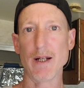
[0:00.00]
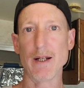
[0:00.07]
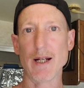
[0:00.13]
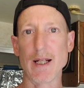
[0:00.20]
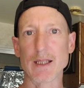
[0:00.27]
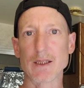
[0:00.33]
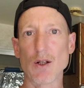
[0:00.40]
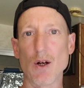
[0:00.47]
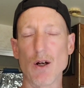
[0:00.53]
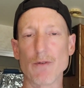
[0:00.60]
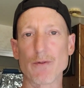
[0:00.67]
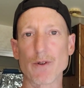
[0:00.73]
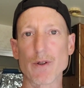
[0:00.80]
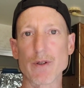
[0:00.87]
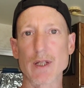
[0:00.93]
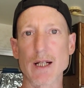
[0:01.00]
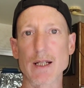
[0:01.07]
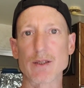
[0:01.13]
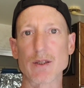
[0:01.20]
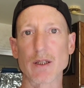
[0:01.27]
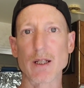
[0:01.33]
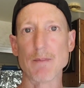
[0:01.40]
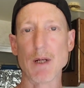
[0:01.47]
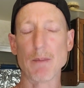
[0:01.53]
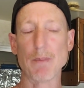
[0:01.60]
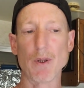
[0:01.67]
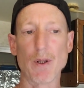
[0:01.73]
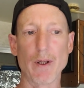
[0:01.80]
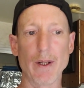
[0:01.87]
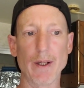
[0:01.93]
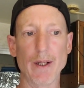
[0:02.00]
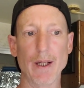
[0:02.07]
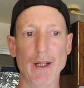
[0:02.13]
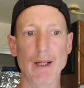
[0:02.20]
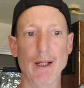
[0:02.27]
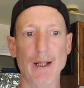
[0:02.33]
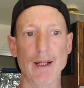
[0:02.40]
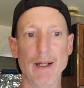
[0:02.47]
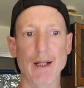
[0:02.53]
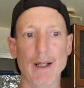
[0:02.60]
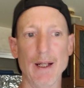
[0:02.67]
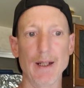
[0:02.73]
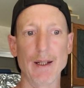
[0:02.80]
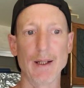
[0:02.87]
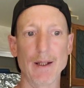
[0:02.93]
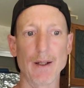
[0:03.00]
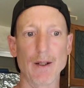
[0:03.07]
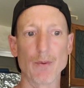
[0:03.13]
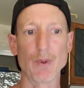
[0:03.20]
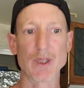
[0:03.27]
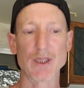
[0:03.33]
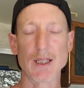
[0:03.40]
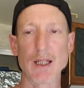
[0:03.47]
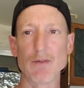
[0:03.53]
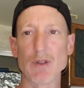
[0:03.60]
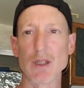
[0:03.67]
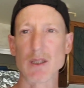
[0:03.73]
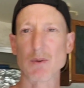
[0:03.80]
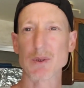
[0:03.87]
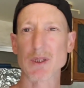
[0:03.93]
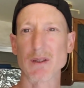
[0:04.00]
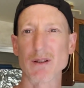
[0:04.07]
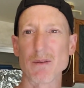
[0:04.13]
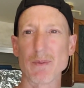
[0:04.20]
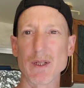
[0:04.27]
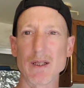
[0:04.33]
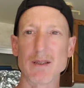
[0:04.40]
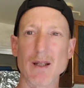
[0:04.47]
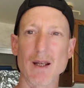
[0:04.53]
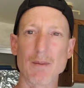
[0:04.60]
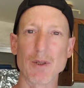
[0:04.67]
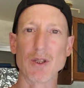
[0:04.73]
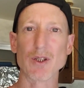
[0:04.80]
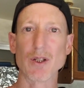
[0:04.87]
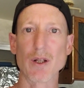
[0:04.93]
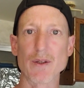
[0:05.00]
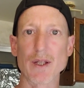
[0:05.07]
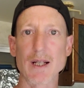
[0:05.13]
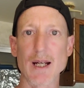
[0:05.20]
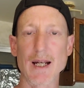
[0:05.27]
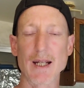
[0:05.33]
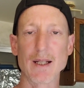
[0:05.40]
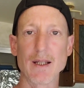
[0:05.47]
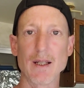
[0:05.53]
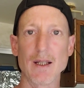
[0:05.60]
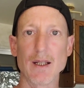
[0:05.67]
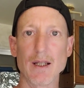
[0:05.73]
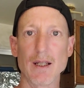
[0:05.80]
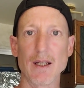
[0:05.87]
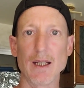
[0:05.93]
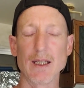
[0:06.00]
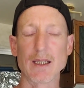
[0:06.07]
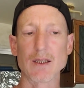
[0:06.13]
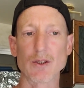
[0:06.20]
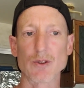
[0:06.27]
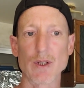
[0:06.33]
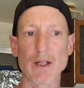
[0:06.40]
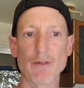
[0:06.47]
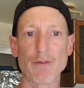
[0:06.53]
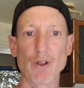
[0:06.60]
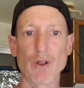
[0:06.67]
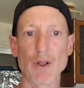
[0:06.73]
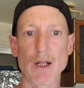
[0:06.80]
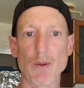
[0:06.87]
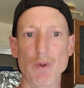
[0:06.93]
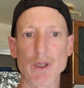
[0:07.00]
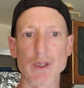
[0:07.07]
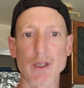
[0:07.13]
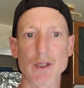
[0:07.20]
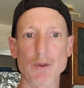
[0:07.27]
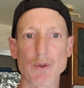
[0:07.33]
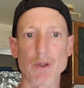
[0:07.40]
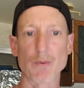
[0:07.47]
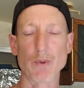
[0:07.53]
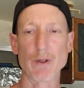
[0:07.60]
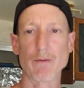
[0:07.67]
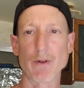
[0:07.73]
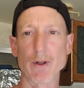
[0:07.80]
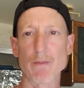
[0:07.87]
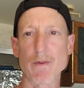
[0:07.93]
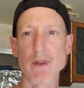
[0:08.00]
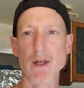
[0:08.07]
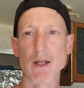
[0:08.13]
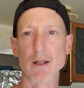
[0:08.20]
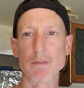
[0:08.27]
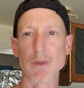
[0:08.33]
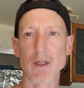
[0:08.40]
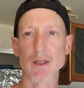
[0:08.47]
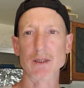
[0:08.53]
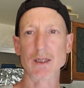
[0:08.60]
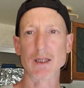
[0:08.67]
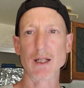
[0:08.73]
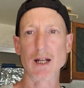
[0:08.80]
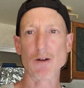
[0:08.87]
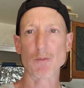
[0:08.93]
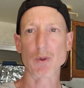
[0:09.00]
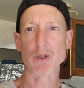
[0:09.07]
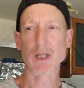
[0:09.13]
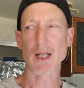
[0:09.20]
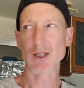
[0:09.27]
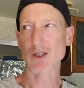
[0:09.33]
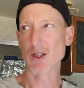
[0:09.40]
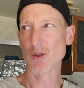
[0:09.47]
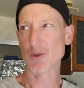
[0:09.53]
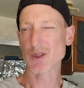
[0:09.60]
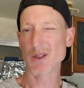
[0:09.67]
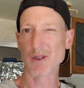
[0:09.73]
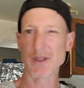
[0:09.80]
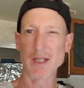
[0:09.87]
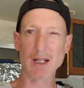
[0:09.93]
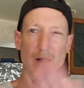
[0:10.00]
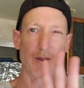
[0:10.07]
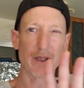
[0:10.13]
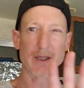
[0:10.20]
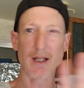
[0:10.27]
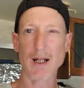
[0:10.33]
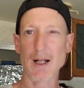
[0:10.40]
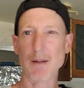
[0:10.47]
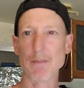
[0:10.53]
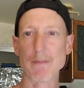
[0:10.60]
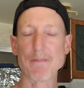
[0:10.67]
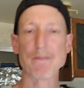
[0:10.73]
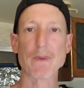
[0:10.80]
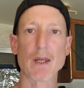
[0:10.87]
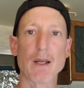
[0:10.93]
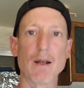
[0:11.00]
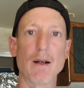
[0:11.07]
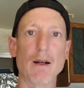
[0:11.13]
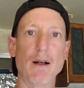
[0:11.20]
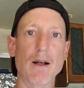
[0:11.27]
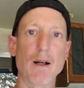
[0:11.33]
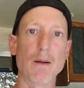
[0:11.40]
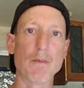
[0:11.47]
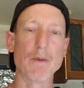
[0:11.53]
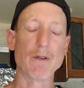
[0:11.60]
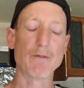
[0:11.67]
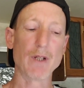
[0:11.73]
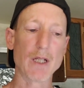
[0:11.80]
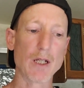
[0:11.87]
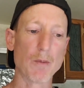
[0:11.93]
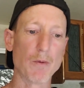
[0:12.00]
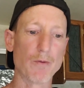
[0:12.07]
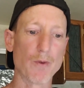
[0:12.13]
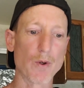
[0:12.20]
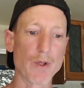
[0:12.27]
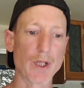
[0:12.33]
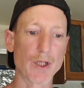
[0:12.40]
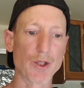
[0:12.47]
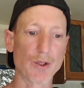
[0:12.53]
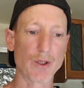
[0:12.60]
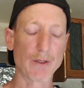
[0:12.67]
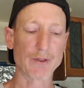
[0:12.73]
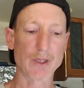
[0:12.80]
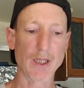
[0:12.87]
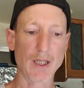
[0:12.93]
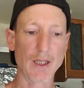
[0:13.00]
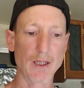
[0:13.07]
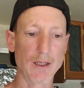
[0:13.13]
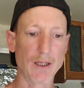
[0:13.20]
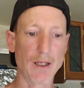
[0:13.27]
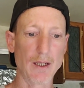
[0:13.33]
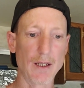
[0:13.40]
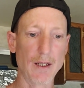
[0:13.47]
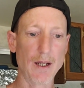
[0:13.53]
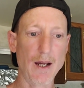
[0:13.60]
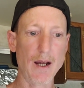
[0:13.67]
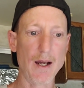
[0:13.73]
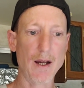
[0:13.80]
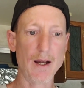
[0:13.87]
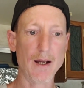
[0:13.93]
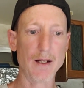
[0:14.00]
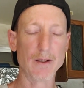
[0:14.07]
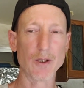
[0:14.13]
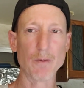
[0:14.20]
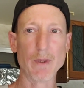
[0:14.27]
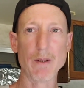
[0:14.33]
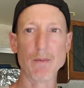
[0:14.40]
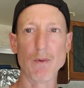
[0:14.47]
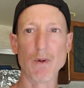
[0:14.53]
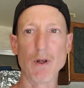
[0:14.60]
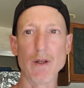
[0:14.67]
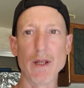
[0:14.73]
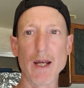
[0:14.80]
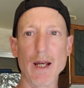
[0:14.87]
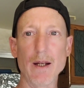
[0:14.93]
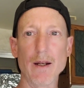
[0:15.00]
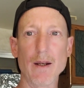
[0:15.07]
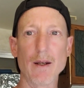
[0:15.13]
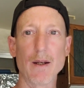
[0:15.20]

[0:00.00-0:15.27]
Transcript: nice offer that I took him up on and received it. There was a little bit of damage. You know, the guy, he's still trying to figure out what he's going to do with the reverb thing because he did have protection. There was a little ding on the top. The video before this, you'll have seen a little bit more on that.